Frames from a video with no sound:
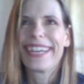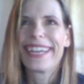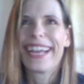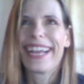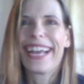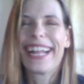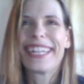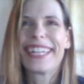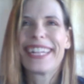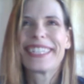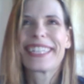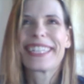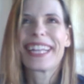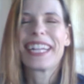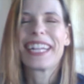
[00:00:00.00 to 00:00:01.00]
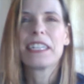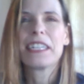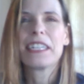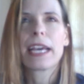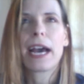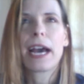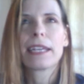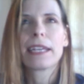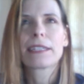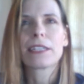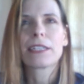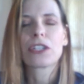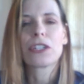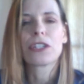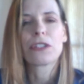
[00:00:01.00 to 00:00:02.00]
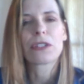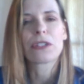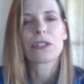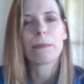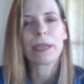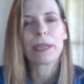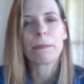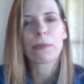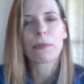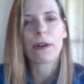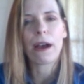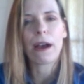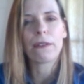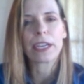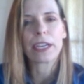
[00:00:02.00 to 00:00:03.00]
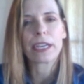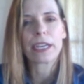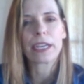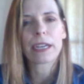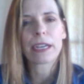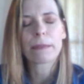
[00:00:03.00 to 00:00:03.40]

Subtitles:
And then they asked us to do some improving,